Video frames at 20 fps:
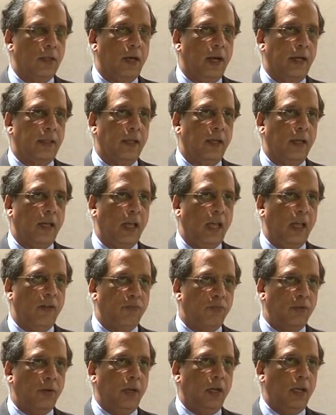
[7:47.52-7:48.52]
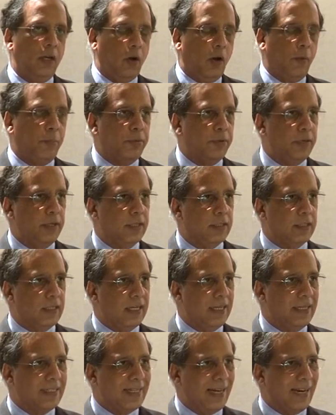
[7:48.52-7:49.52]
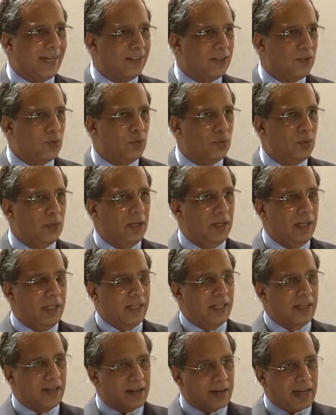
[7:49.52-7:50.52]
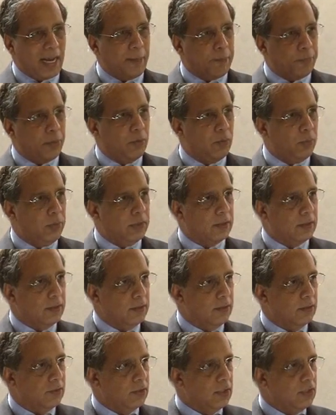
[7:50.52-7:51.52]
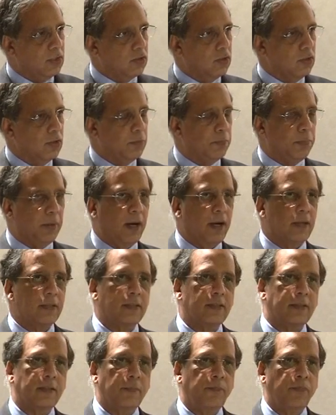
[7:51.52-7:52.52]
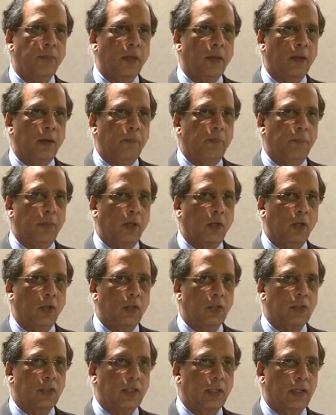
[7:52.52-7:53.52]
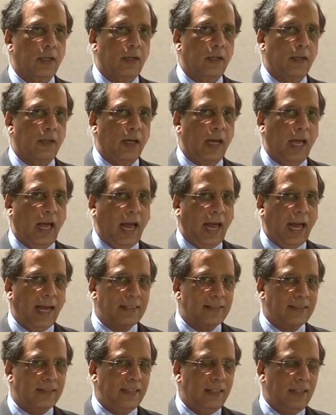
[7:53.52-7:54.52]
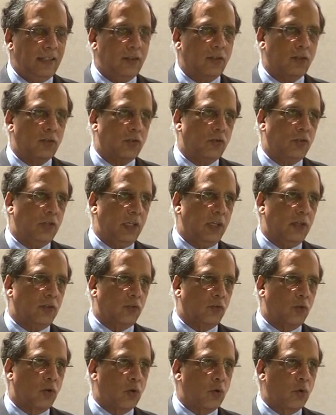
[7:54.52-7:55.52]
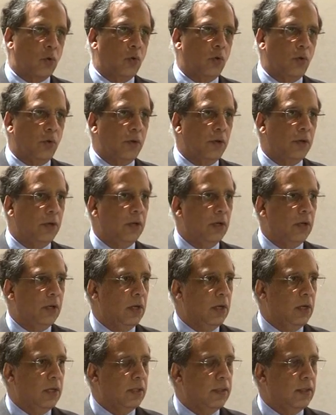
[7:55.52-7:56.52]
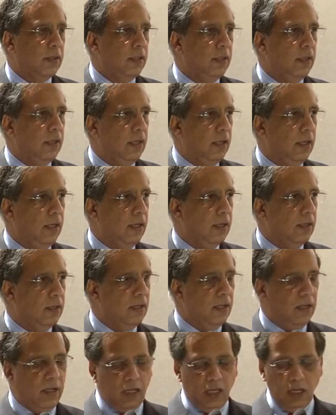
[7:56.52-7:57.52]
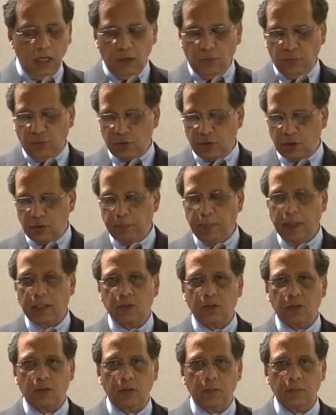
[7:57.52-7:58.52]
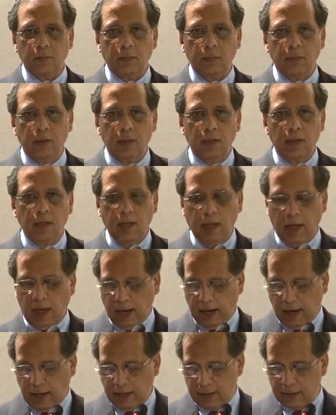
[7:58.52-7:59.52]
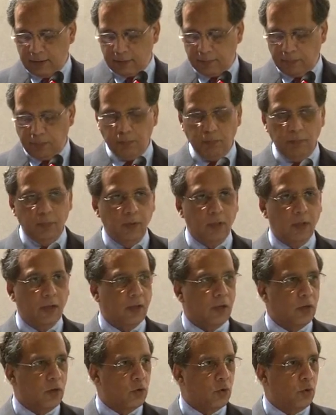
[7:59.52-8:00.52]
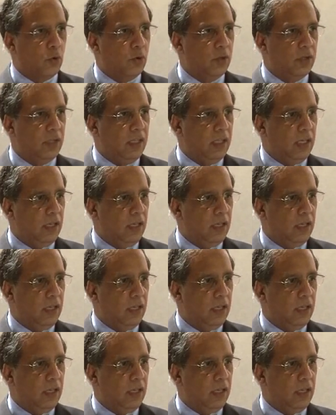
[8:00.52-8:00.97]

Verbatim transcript: I think every operator has had to grapple with in the recent past because uh, as the industry has grown, the need for spectrum has grown